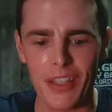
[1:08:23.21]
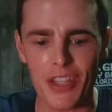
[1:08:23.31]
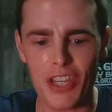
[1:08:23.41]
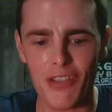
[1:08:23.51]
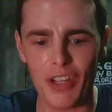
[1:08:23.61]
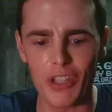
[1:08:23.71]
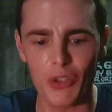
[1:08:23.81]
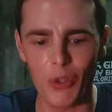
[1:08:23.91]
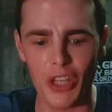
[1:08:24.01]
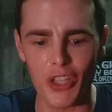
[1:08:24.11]
Let's see if I
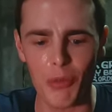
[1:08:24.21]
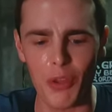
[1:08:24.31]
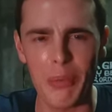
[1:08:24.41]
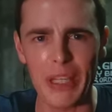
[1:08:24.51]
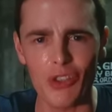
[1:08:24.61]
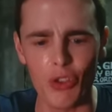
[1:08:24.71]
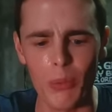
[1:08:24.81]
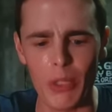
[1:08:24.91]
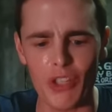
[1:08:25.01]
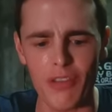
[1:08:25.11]
can do this without making
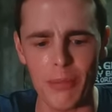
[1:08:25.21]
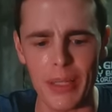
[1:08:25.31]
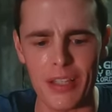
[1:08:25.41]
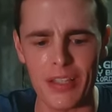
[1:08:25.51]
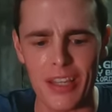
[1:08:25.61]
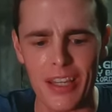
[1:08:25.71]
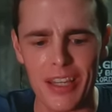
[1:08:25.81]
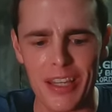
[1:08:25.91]
too much of a mess.